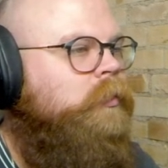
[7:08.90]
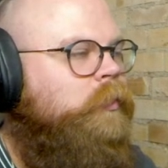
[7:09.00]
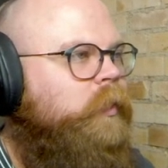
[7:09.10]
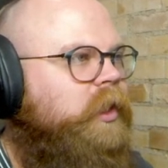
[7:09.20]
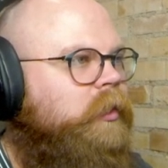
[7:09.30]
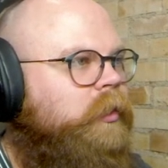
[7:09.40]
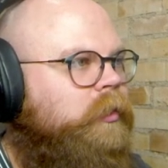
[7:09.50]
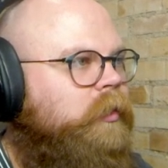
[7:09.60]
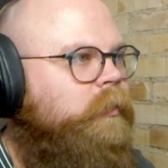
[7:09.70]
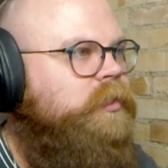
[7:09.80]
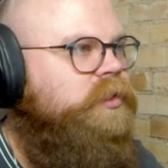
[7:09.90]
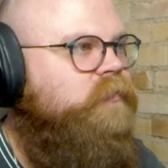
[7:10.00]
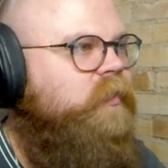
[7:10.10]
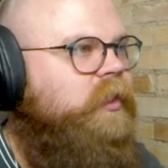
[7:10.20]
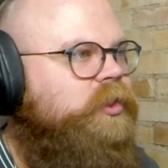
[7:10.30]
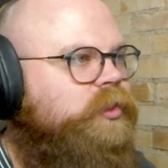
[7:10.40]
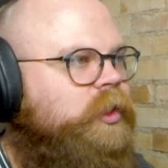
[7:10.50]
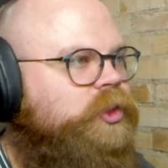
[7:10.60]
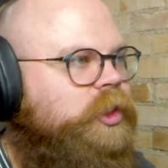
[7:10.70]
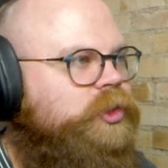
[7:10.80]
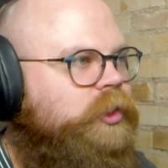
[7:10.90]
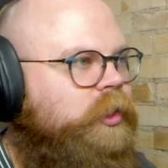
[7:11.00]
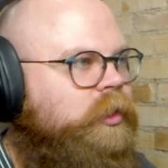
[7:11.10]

Weird. That was very strange, actually.